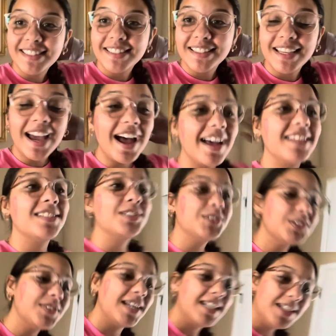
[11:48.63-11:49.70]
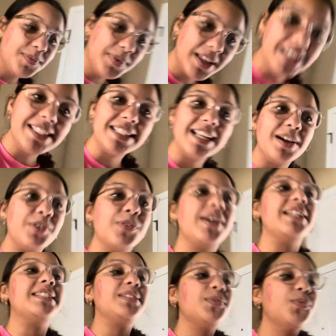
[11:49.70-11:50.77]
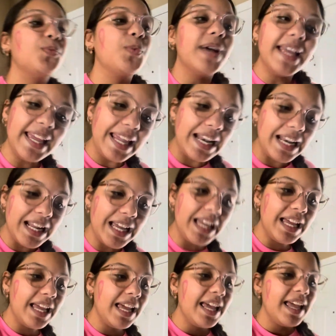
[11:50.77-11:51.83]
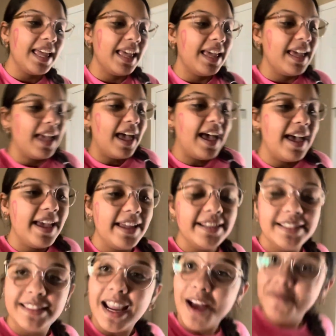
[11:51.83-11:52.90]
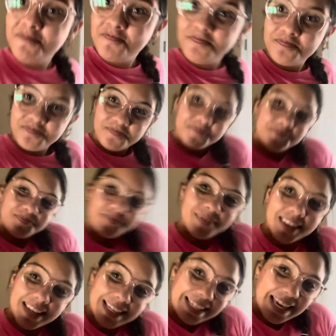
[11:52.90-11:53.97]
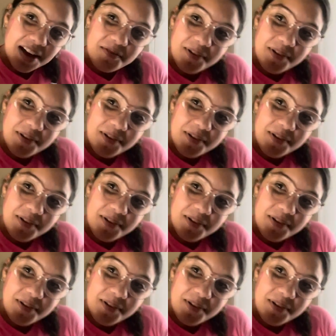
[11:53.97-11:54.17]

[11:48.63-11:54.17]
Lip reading: yeah, so we're ready to play today. We're ready to win. And yeah, can't